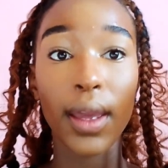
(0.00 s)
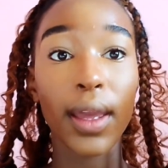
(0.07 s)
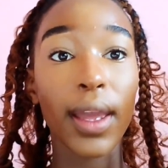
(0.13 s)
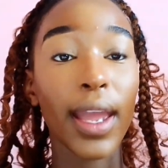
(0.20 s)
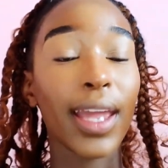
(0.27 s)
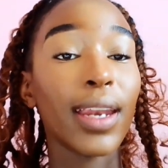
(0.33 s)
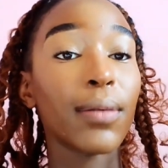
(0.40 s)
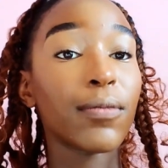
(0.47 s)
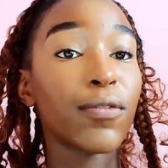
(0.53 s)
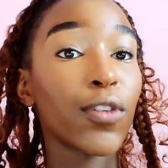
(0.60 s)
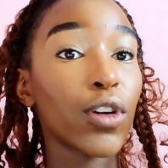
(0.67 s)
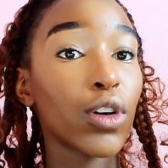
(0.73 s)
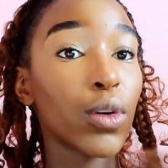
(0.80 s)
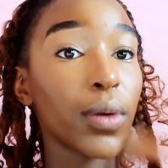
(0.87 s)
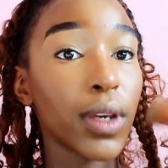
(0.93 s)
And I'm
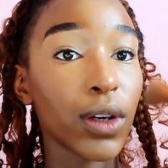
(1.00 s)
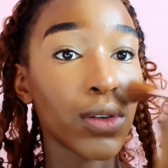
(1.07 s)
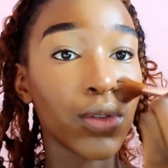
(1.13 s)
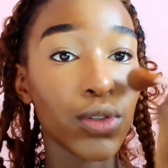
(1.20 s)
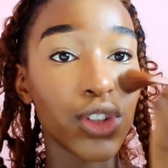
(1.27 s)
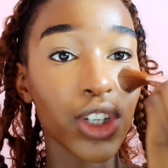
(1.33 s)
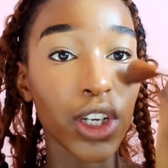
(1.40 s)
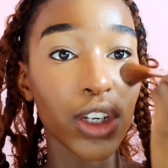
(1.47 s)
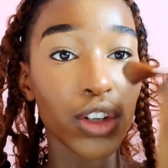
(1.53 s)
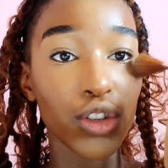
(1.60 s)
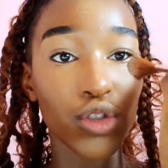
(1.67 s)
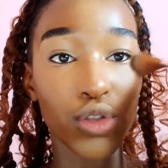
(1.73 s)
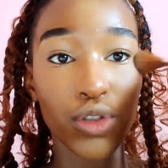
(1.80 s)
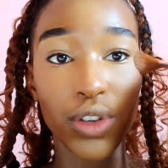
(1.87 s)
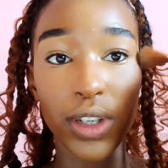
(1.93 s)
following Uche
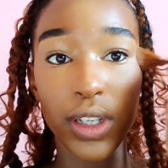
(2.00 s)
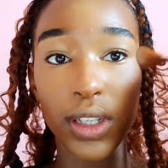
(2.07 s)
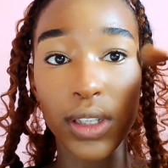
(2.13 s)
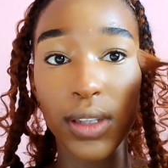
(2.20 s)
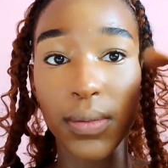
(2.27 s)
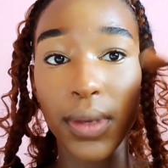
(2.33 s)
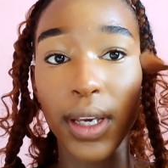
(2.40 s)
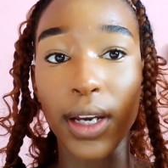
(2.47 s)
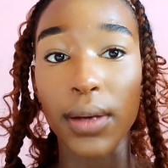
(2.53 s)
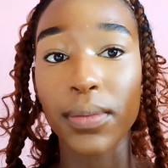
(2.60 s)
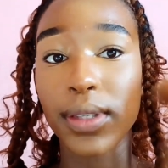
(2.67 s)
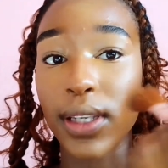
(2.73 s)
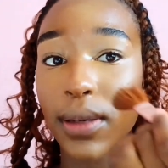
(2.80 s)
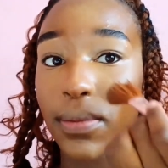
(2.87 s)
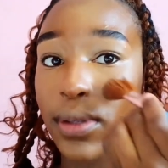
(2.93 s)
Notori's makeup
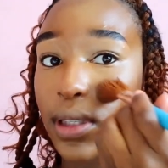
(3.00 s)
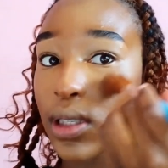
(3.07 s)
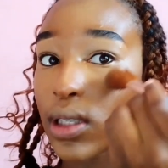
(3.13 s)
steps.